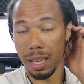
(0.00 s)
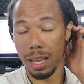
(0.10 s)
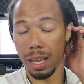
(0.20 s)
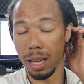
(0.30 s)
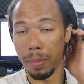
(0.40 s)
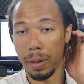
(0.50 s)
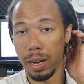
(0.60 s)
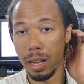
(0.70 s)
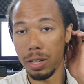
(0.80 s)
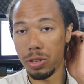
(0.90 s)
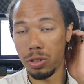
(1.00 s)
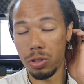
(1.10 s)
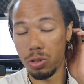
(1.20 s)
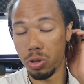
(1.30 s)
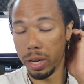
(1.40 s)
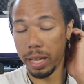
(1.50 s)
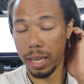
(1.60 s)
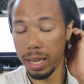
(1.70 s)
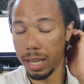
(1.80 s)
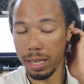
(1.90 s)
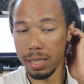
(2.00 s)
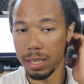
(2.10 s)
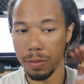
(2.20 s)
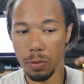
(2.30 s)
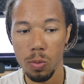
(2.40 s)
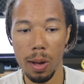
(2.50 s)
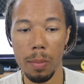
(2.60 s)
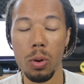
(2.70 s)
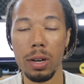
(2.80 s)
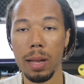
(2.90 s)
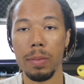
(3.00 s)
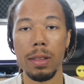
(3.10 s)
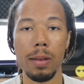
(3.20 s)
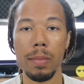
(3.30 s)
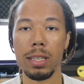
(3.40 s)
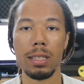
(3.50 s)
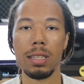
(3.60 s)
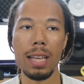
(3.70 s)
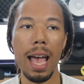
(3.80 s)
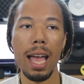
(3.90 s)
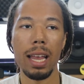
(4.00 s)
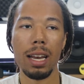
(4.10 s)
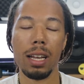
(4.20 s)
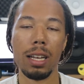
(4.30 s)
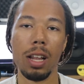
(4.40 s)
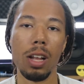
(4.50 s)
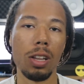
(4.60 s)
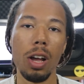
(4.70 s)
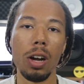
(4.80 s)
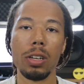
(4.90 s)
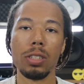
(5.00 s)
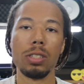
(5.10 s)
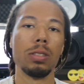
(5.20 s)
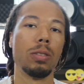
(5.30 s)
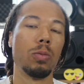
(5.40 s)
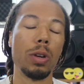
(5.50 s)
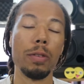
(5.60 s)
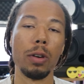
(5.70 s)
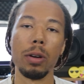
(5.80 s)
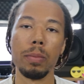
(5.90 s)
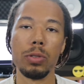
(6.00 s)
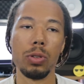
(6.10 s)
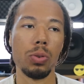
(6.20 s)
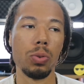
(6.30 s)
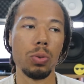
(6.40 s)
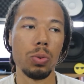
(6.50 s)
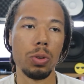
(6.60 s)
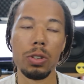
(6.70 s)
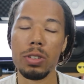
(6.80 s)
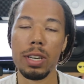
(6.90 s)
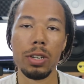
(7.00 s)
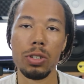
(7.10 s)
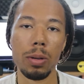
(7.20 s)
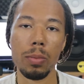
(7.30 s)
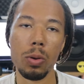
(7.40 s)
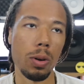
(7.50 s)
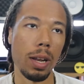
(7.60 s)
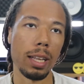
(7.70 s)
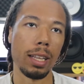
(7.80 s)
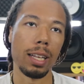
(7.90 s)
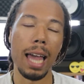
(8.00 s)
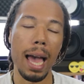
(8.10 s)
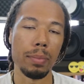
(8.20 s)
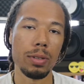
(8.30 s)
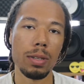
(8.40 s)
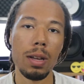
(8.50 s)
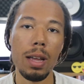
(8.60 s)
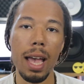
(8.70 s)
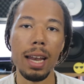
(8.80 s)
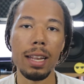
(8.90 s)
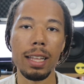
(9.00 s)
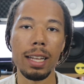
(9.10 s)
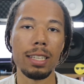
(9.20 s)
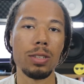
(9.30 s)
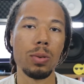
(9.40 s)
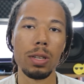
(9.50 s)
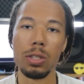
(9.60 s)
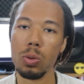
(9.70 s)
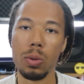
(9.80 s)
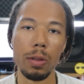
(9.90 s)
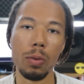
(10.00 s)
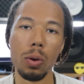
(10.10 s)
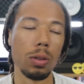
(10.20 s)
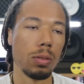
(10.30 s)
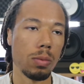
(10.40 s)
Another trick is if you want more depth in the mix, just add a large reverb to your snare drum or like the claps. Anything that's doing the 2 and the 4.